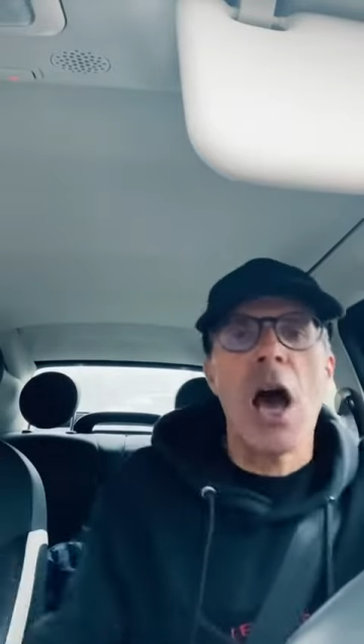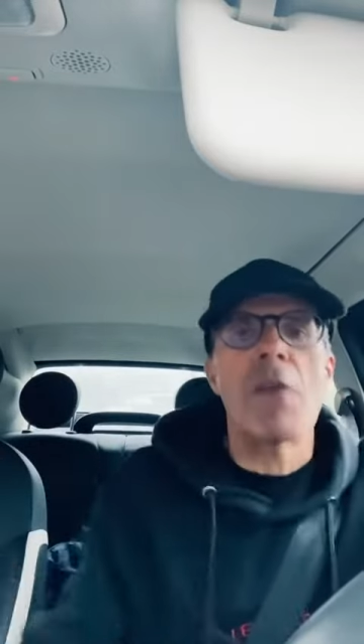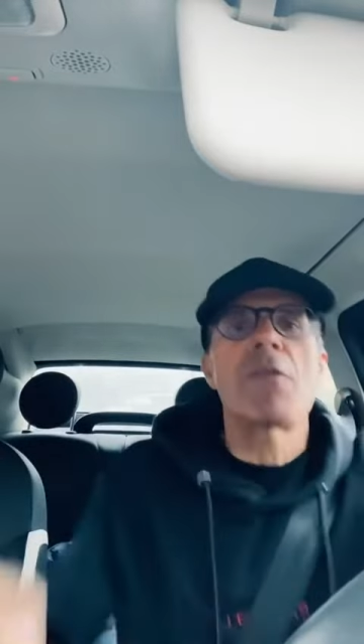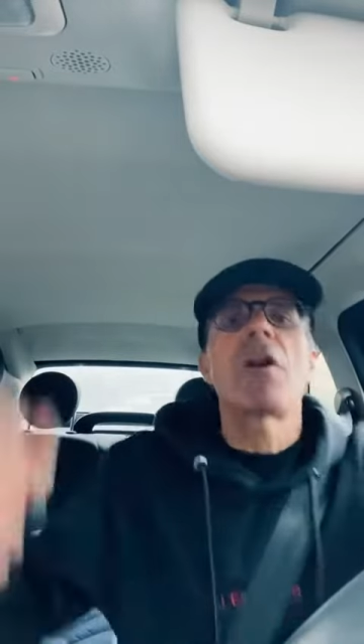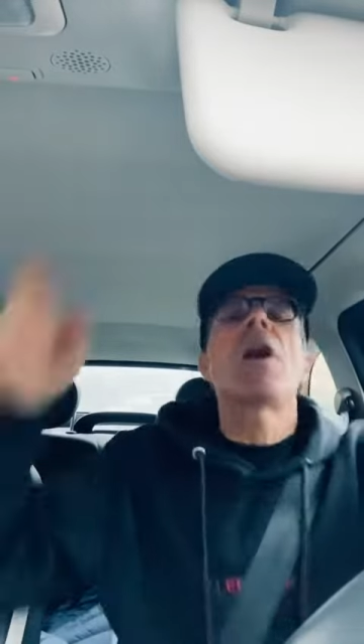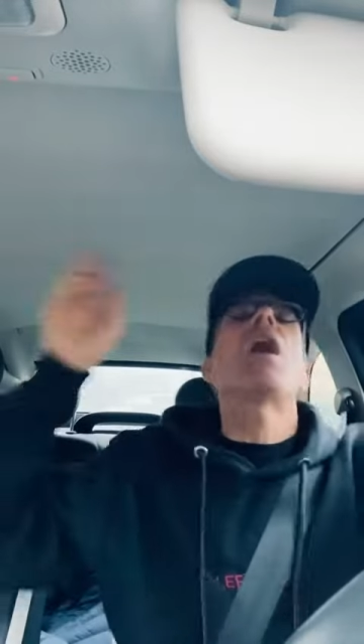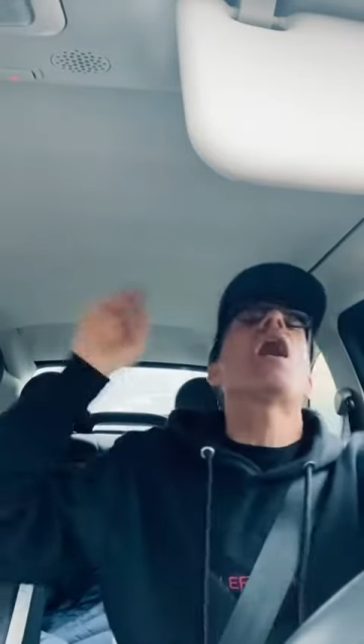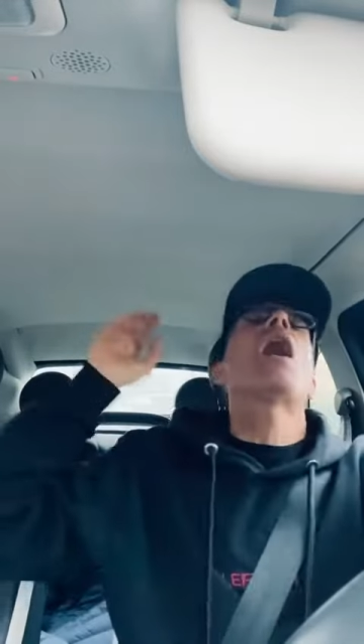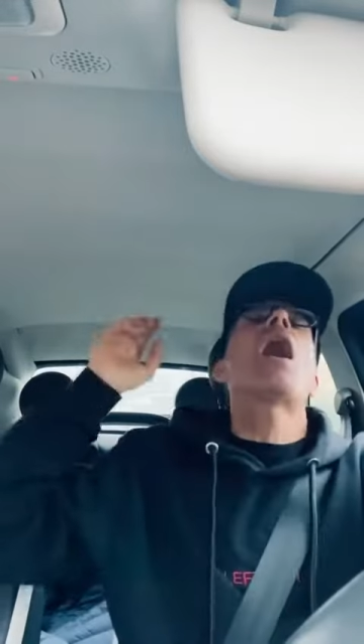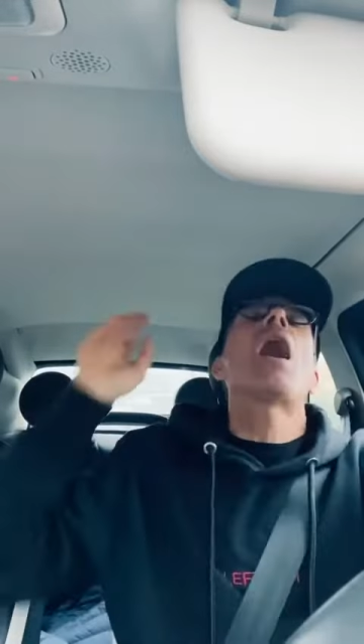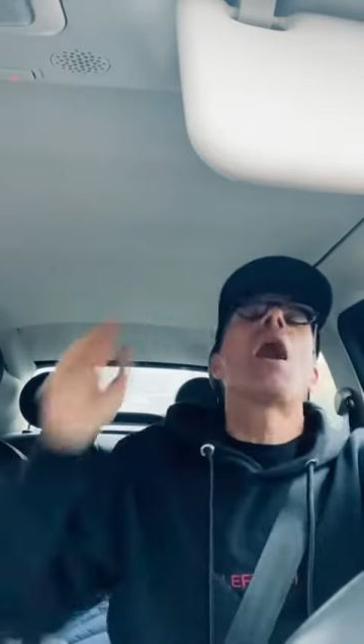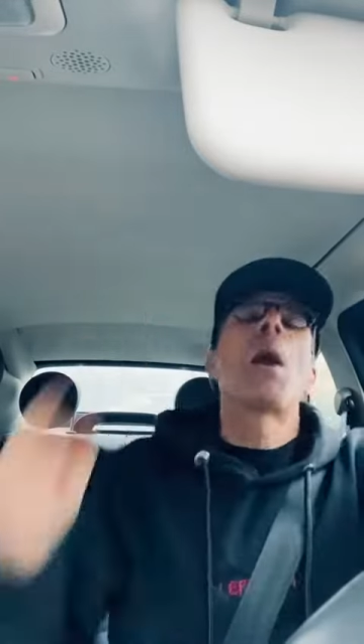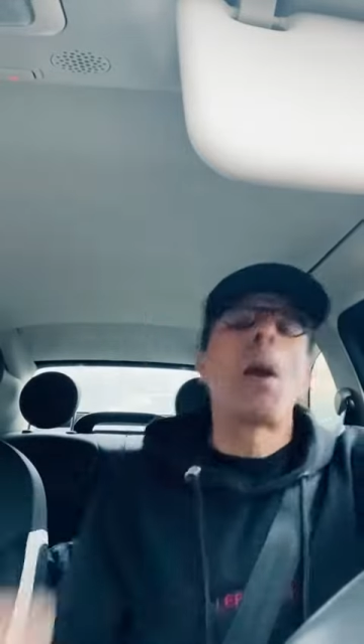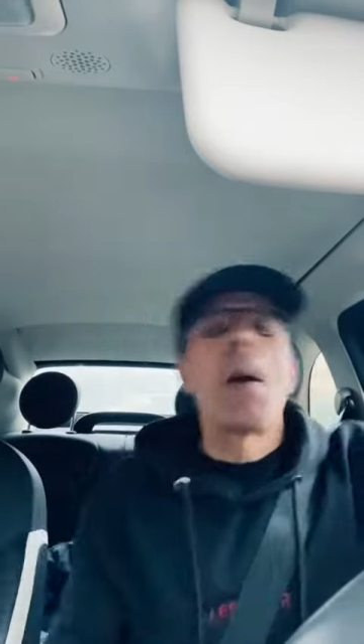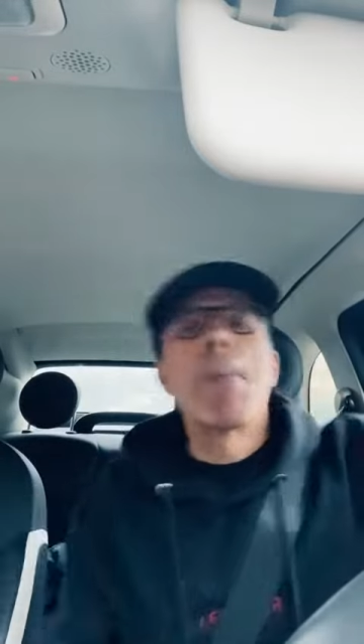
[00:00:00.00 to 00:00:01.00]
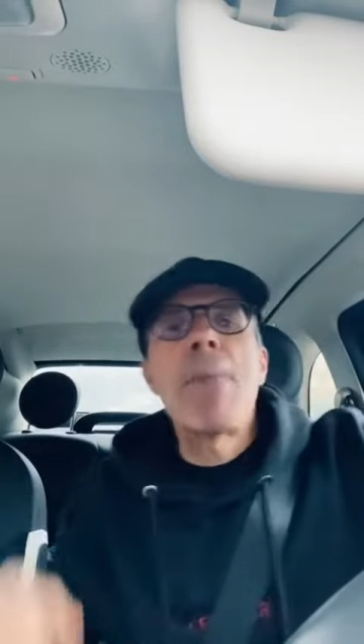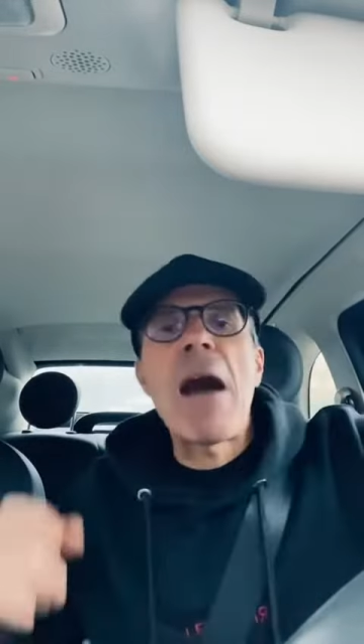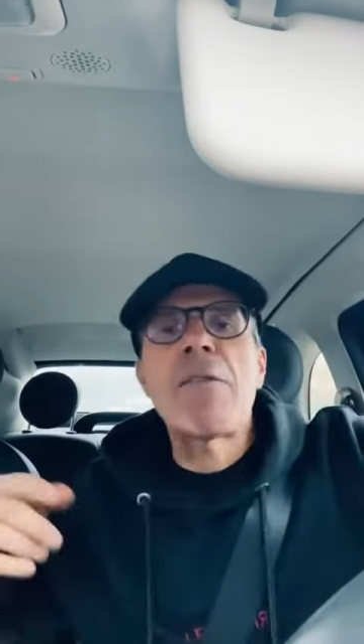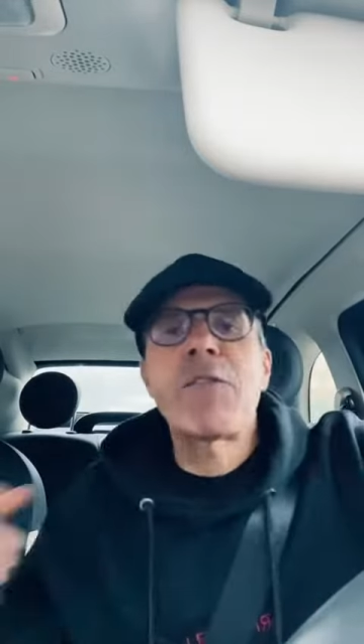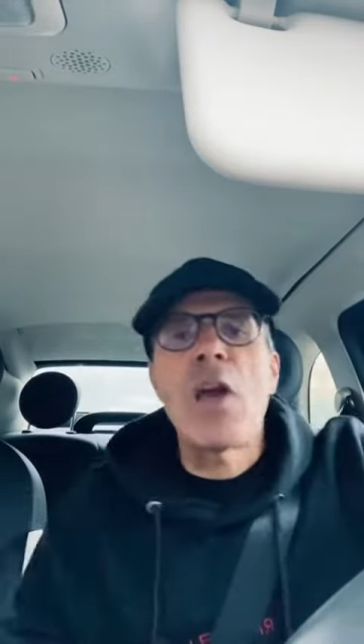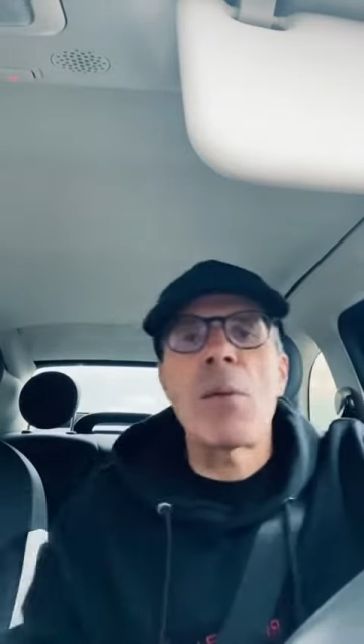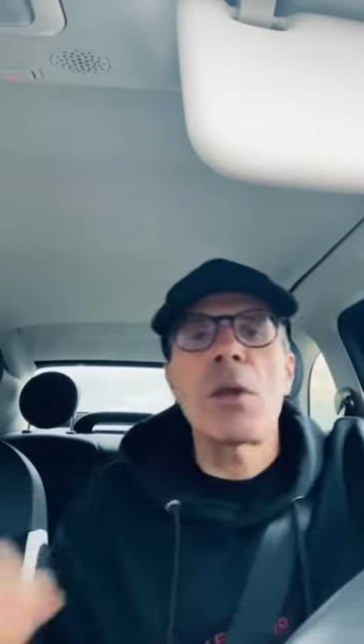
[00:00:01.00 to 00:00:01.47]
Uh, my
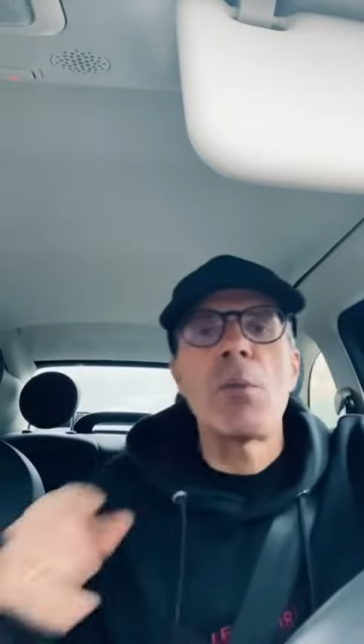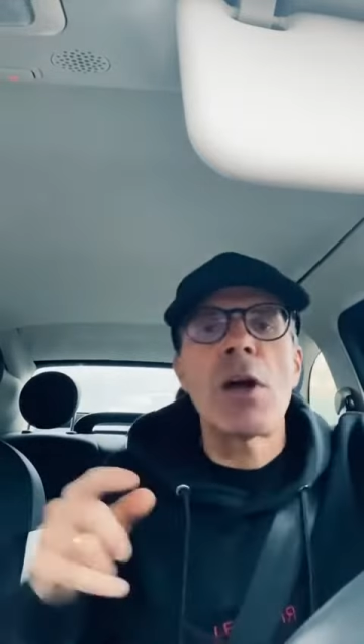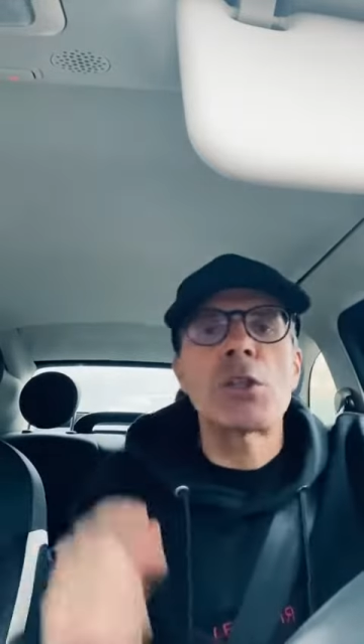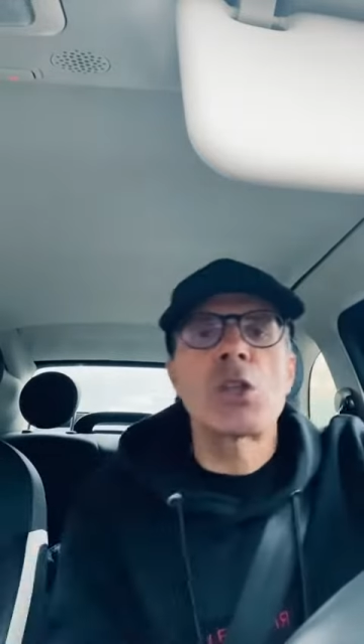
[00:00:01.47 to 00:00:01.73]
family, my gender,